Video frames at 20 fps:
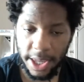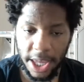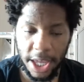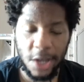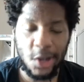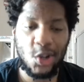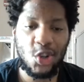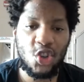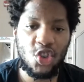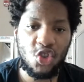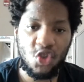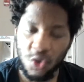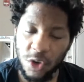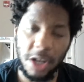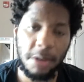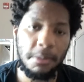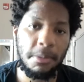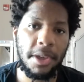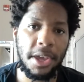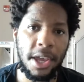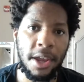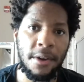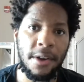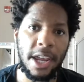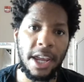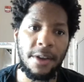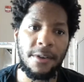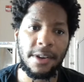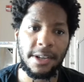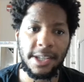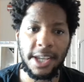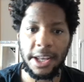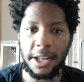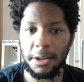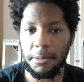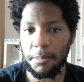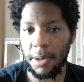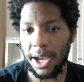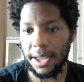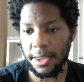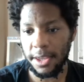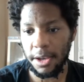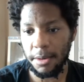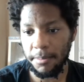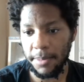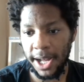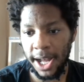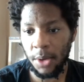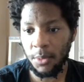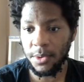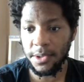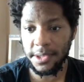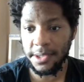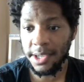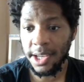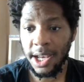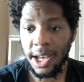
irritated by them. I was